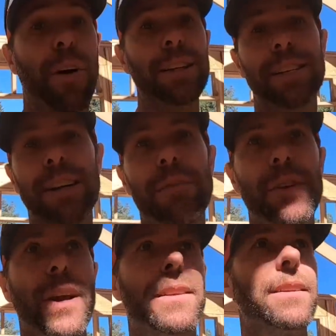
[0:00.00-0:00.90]
fun stuff
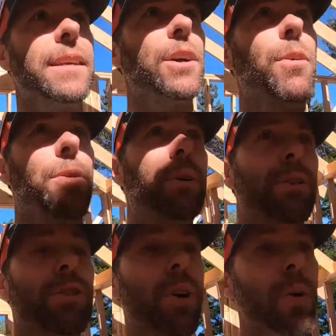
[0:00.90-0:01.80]
that you get to deal with when
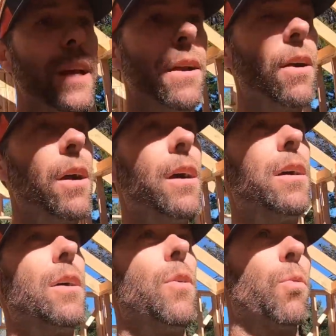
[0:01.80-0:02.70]
you're doing
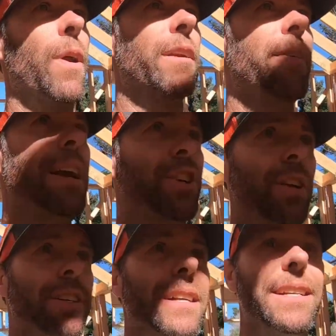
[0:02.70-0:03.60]

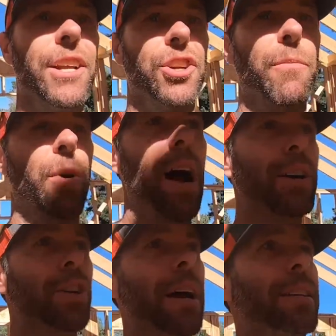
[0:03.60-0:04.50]
renovations and addition
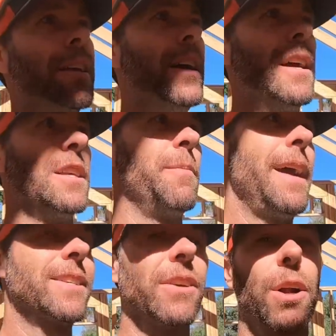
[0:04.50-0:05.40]
projects.
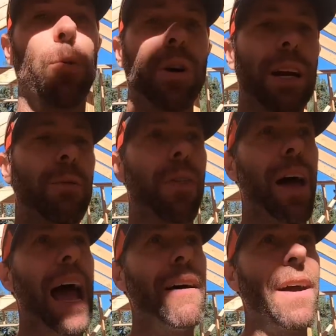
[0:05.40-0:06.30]
Basically, you're working with
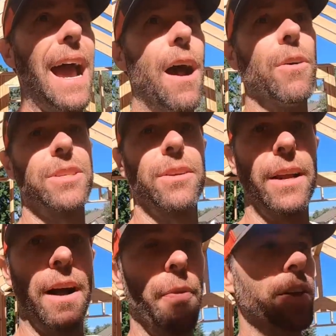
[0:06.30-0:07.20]
half a house
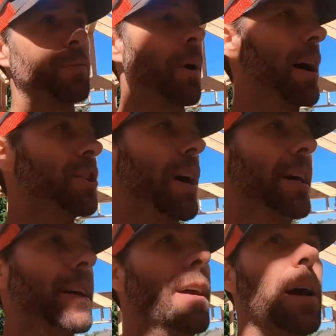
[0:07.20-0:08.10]
on this
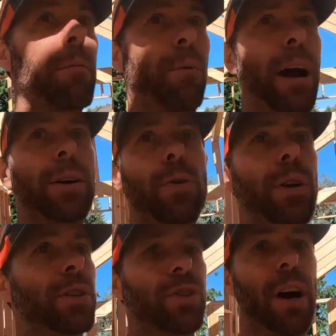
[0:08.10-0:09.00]
project, brand new
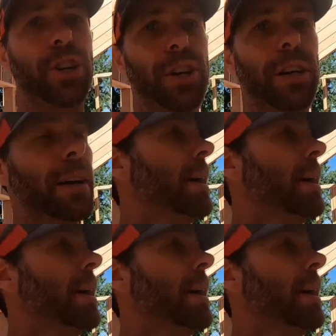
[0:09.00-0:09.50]
construction.